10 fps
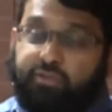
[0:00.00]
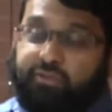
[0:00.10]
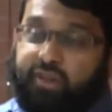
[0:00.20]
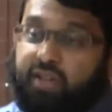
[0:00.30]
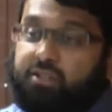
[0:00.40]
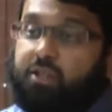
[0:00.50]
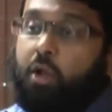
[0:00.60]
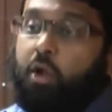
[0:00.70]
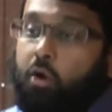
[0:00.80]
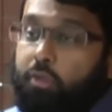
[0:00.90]
to fast
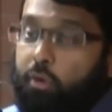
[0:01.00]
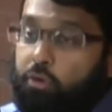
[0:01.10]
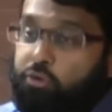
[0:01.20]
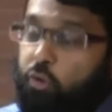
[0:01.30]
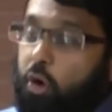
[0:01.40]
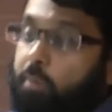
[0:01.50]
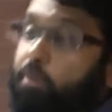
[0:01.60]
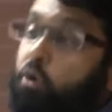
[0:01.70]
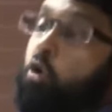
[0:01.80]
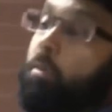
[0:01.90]
are those who are
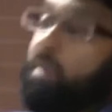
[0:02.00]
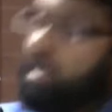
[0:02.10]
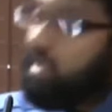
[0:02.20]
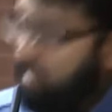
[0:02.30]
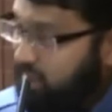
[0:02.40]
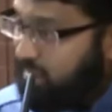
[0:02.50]
permanently